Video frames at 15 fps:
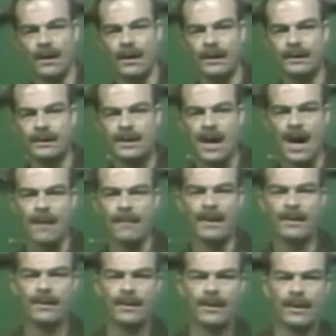
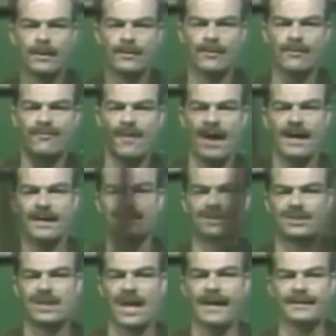uncommon to find
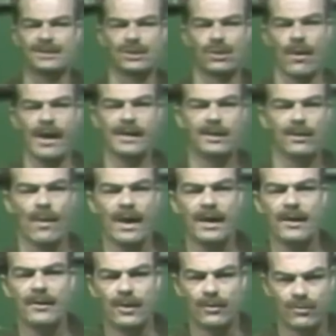sights graduated to